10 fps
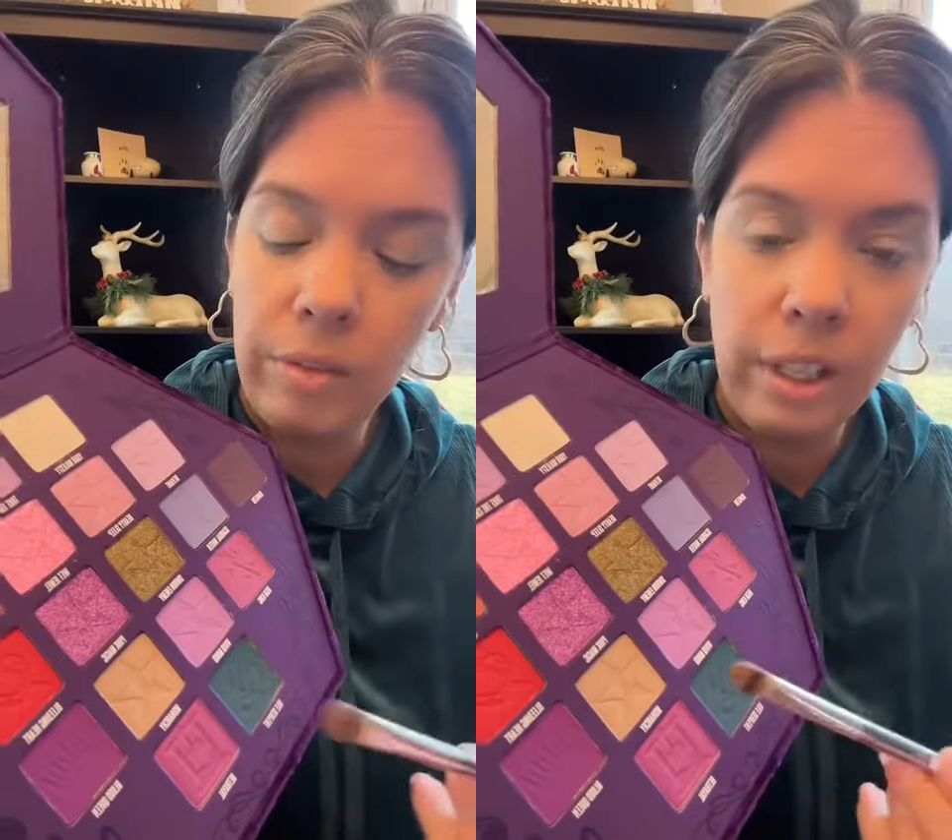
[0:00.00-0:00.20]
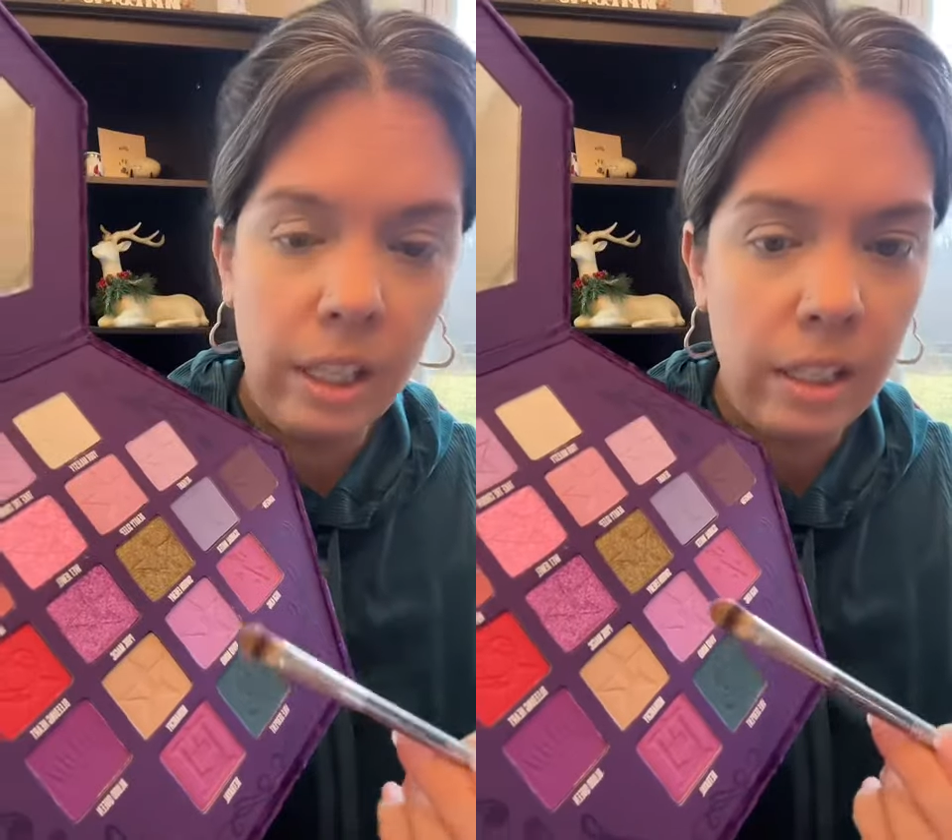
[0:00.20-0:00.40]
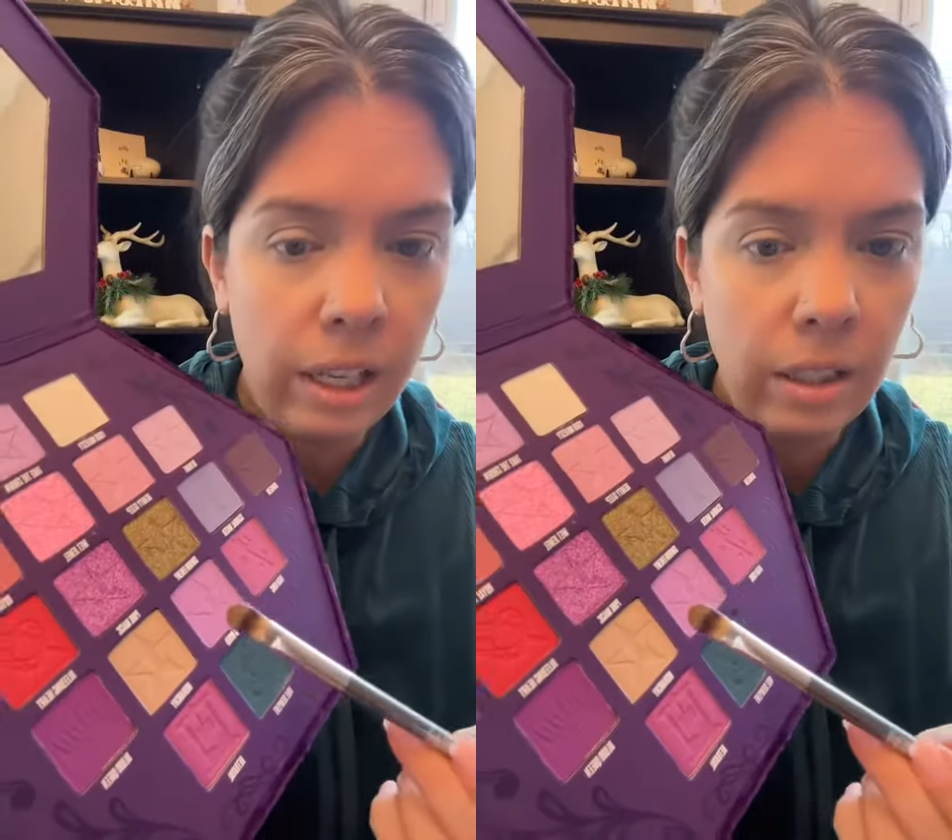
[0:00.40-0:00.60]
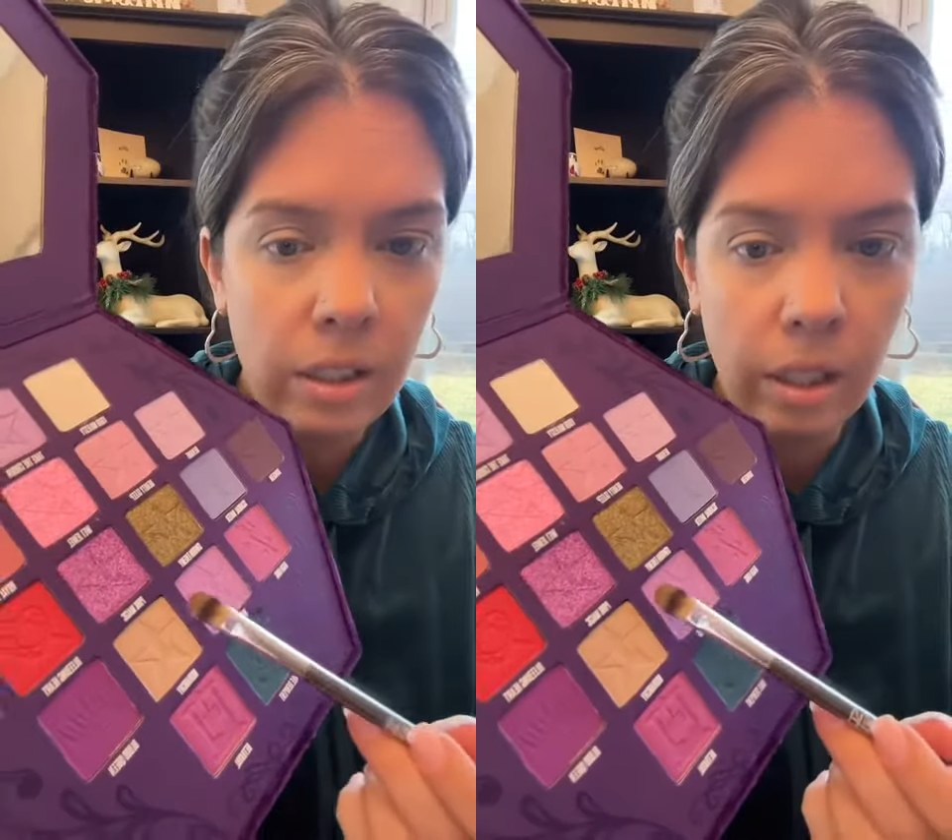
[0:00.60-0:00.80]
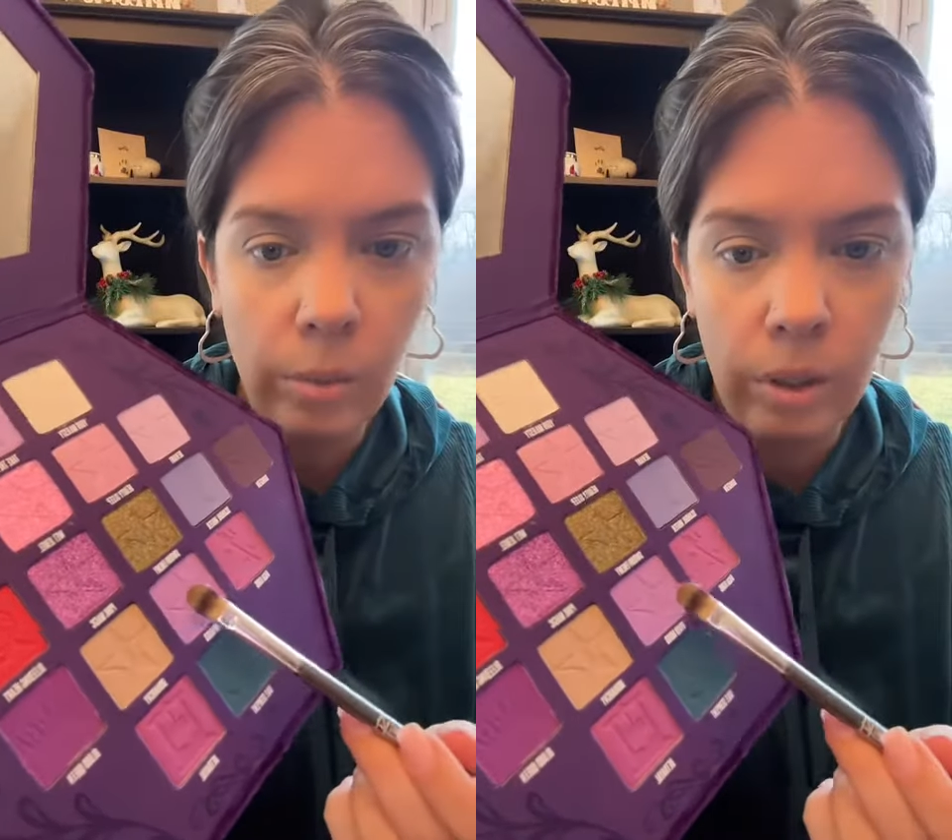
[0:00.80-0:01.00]
like next I
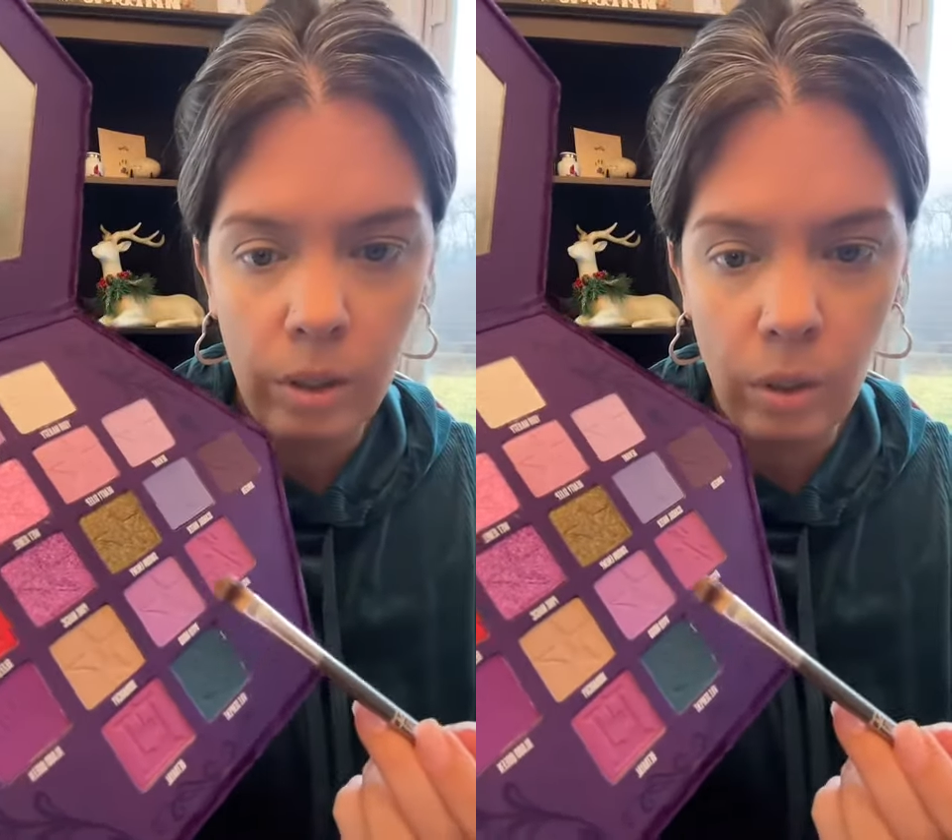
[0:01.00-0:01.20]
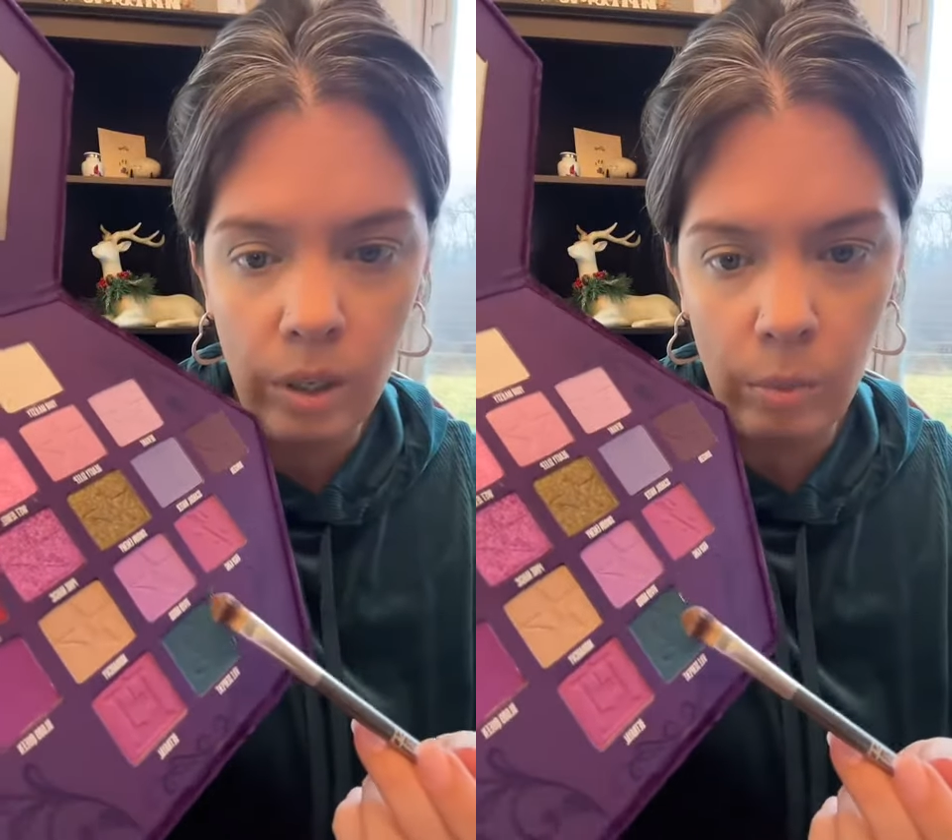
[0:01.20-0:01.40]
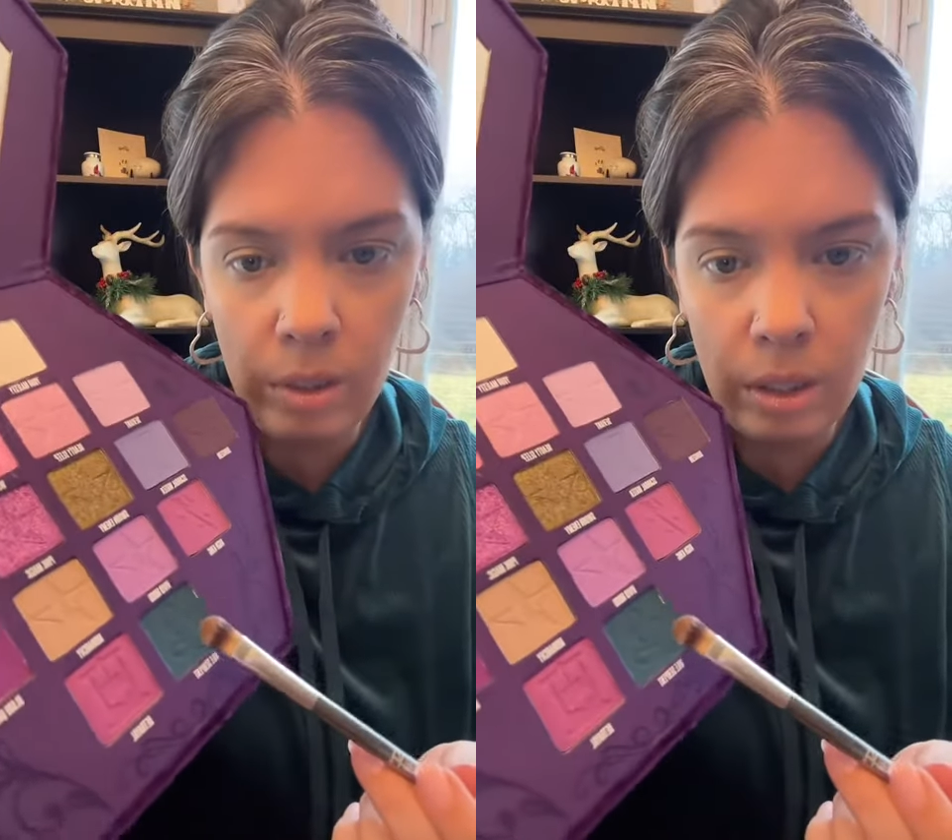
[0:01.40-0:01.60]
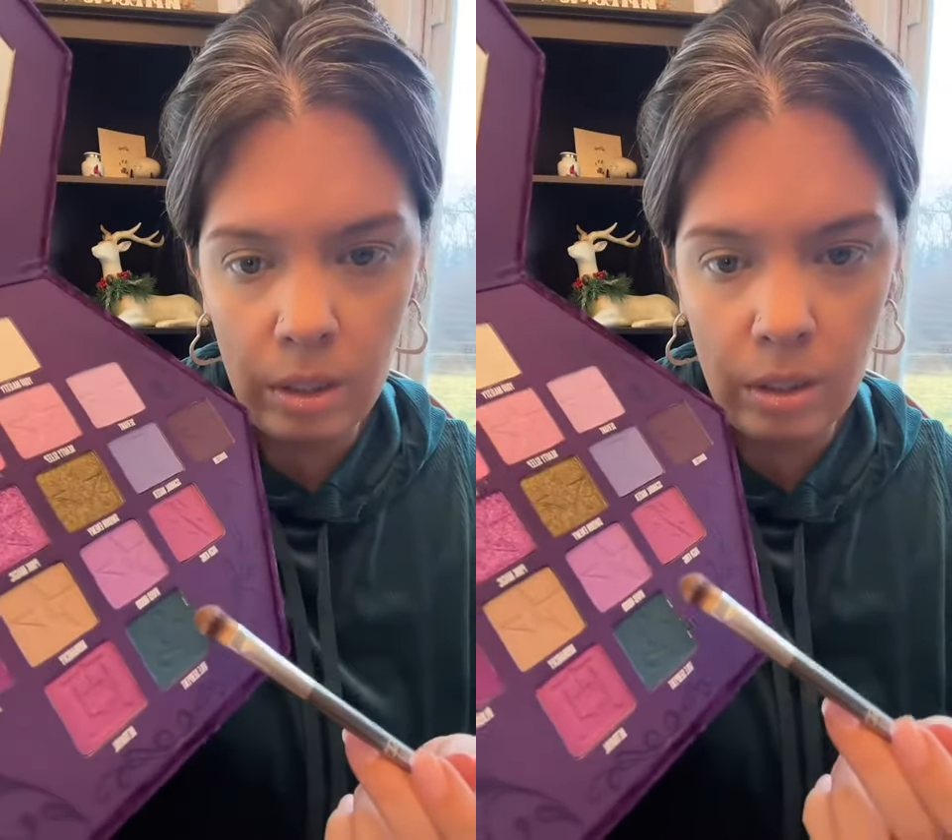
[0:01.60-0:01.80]
wanna go in with this